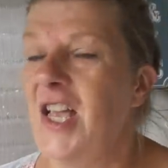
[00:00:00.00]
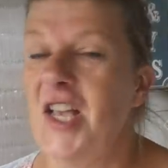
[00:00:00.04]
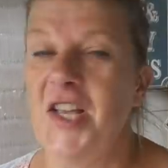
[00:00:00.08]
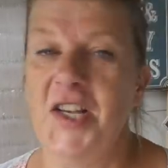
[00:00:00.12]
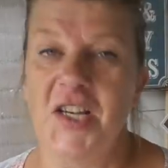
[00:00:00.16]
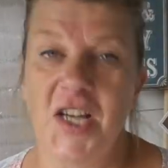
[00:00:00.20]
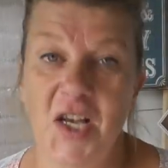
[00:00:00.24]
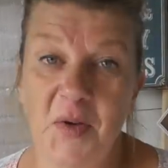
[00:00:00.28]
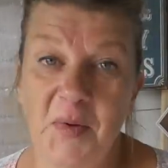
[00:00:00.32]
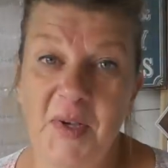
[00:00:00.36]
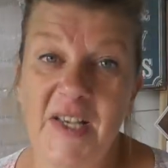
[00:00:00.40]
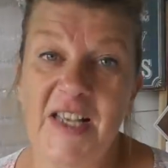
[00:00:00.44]

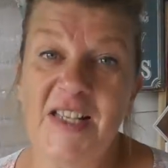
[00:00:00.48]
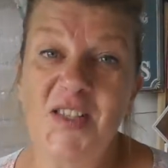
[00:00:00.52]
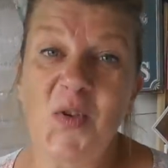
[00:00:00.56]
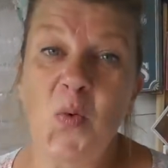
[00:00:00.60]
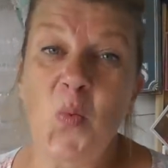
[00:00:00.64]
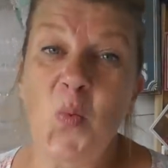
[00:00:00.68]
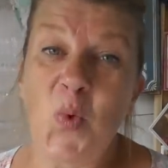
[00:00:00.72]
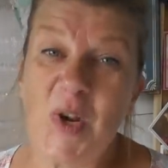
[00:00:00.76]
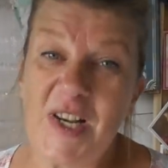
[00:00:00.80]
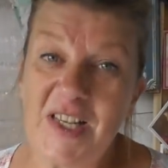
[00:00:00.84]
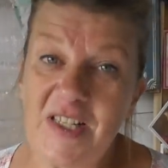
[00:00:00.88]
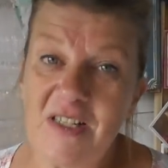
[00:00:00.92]
No, it's a
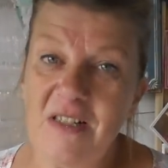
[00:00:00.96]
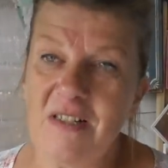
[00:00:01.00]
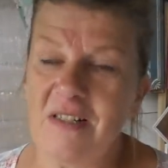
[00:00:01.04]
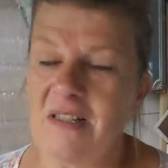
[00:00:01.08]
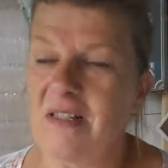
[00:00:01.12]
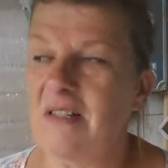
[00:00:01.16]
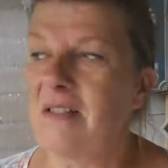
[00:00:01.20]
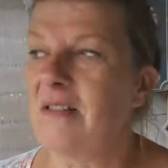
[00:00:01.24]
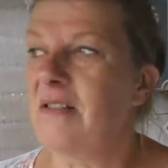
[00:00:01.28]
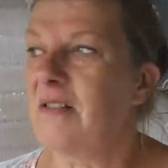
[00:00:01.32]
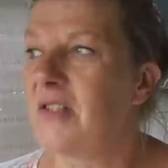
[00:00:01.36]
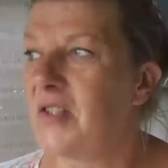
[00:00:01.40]
wind
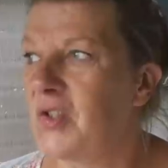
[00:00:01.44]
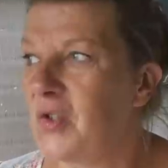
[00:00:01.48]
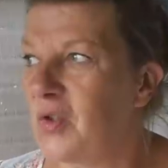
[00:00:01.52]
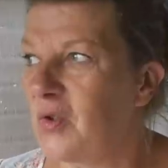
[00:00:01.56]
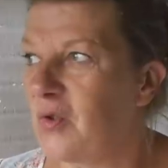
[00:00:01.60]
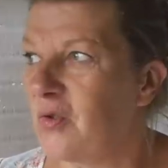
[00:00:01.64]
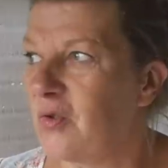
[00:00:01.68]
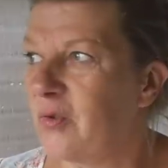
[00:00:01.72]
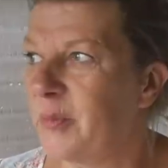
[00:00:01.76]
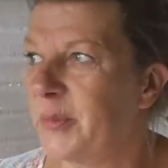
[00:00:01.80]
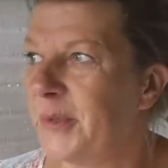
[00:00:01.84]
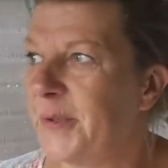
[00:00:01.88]

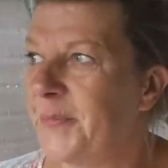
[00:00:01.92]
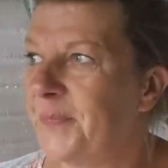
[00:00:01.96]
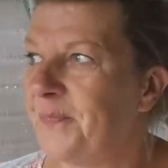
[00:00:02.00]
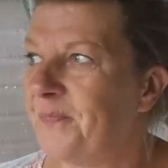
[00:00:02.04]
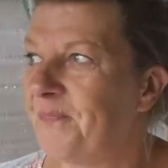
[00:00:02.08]
storm.